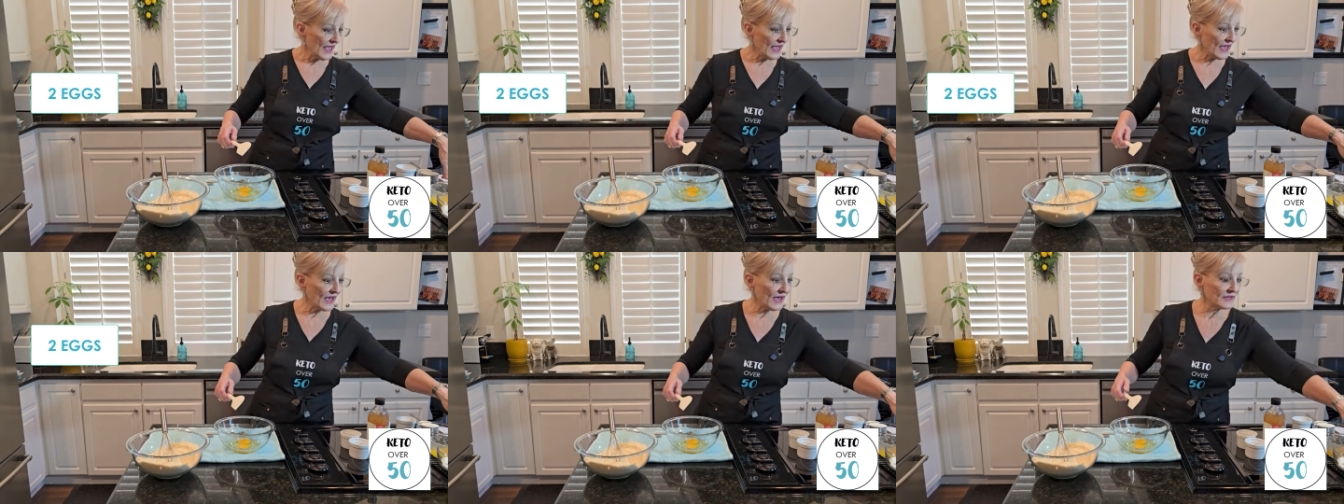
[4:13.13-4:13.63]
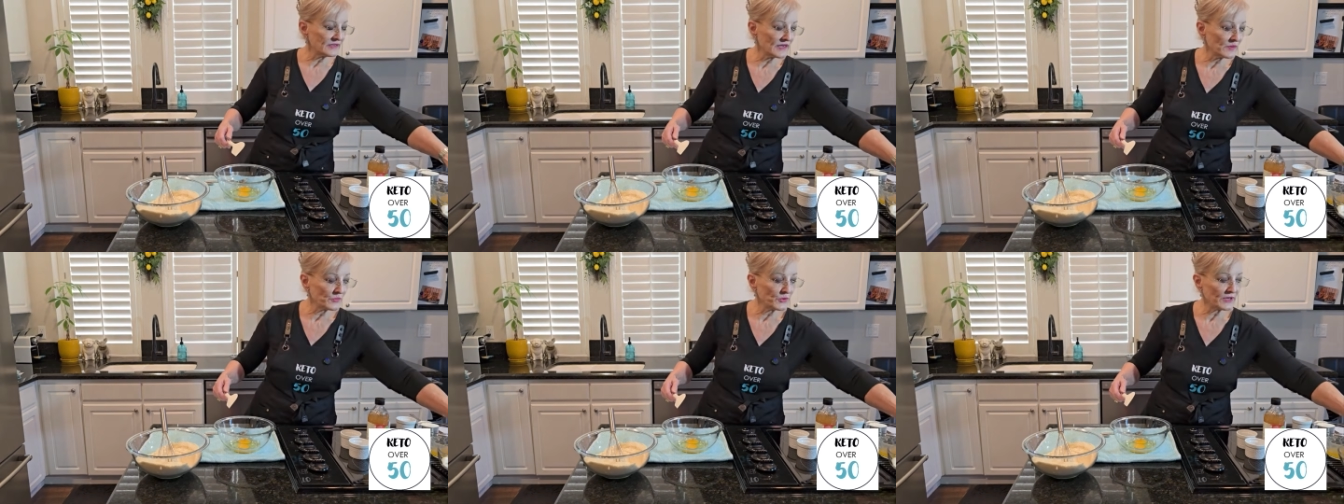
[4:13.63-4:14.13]
And
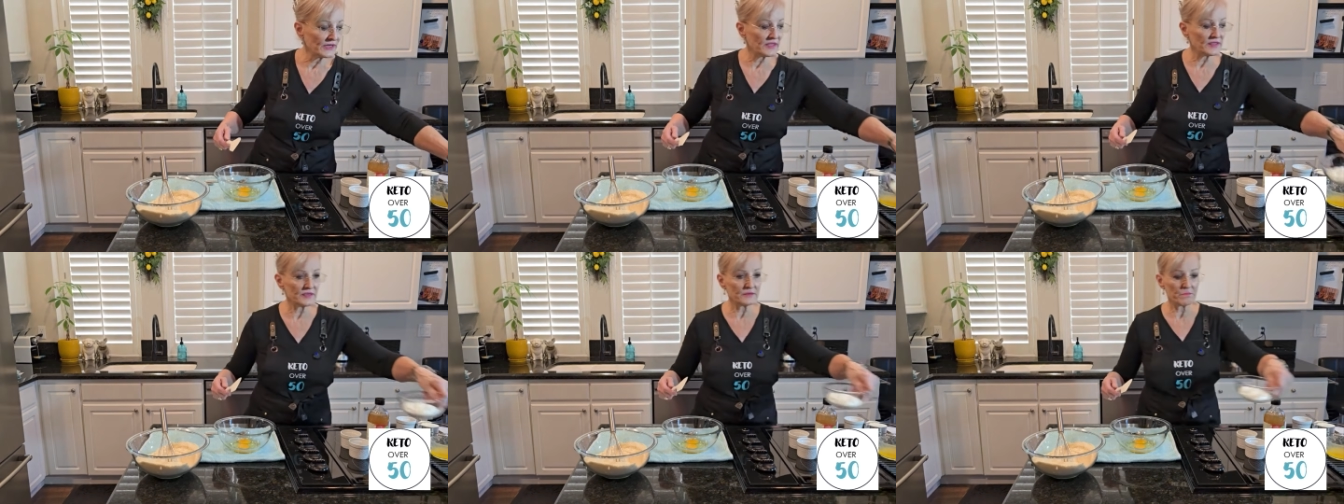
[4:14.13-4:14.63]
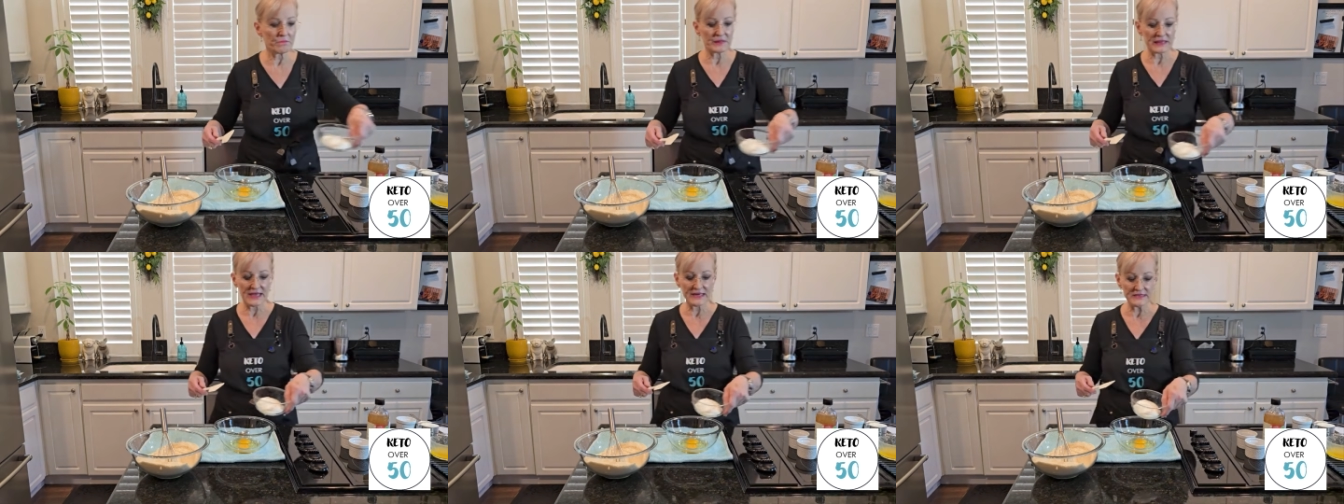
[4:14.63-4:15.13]
I'm putting in the
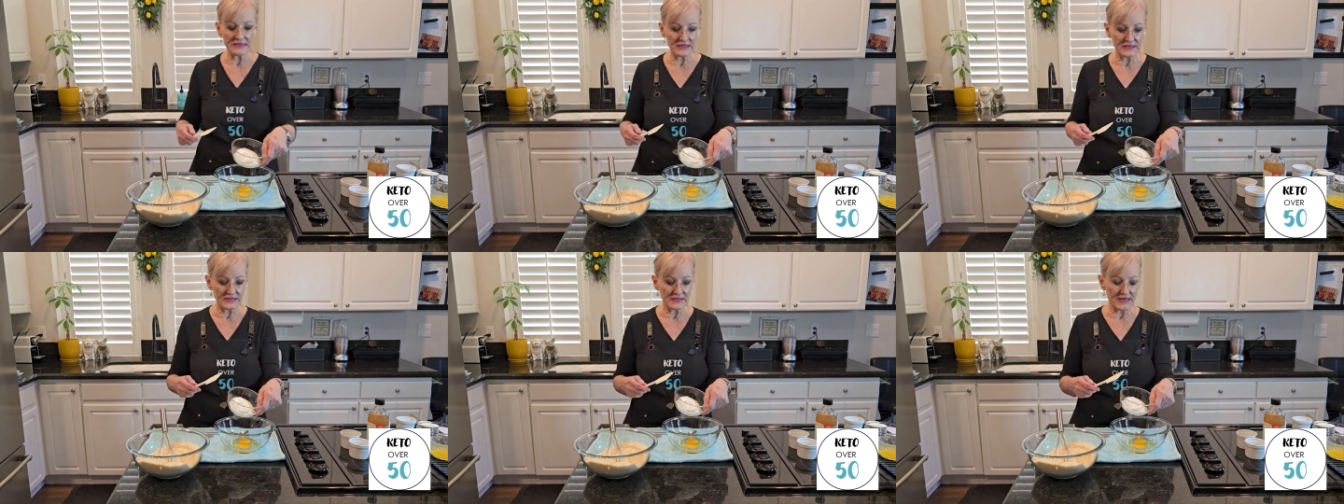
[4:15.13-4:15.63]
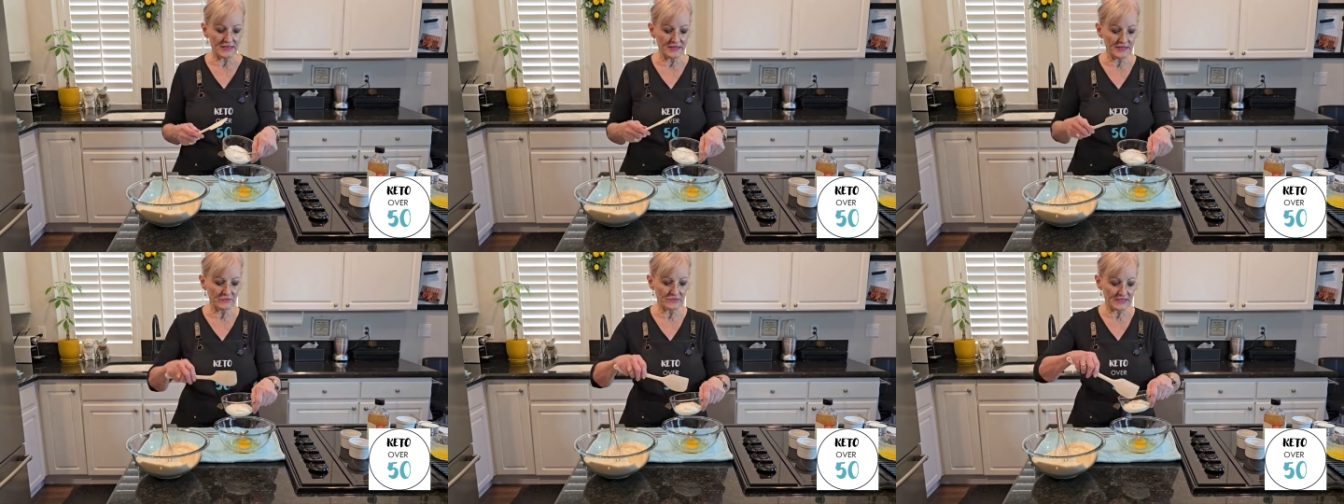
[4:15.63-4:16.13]
blended, I
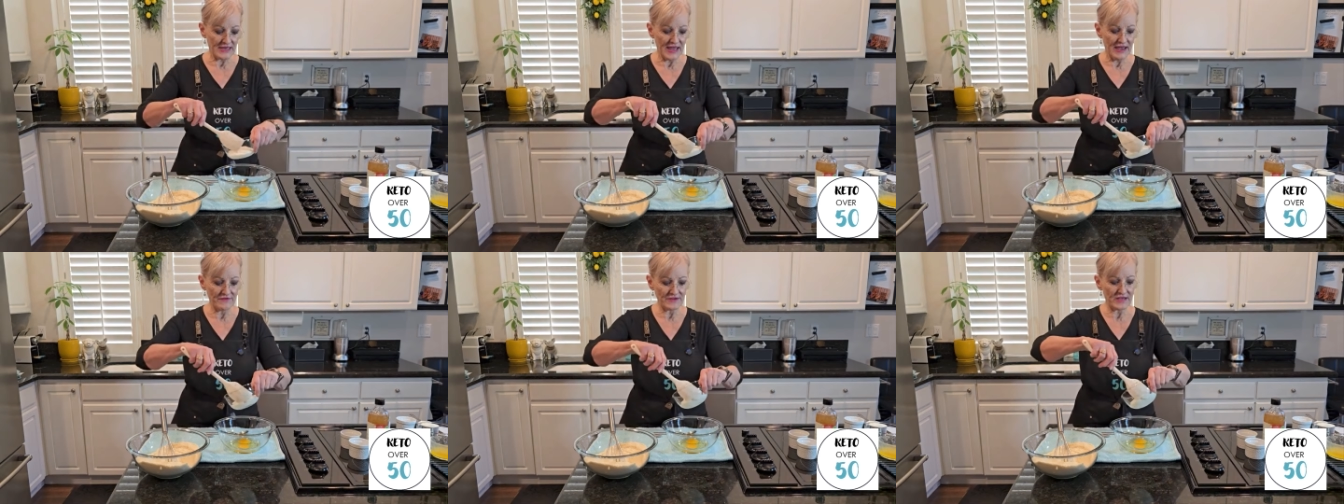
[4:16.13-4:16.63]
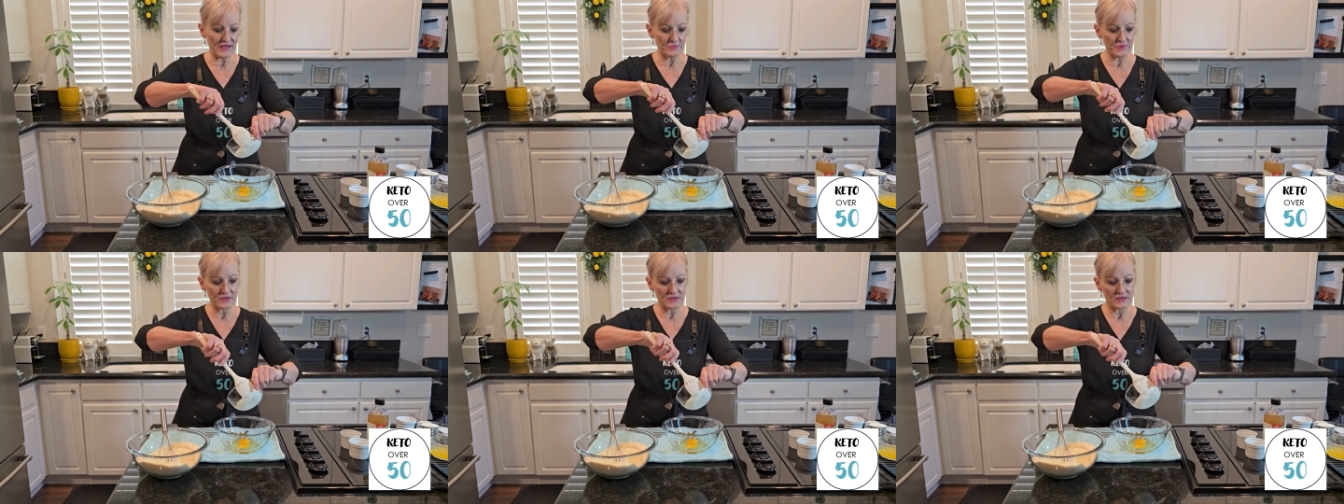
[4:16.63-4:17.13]
think it was a 1/2 cup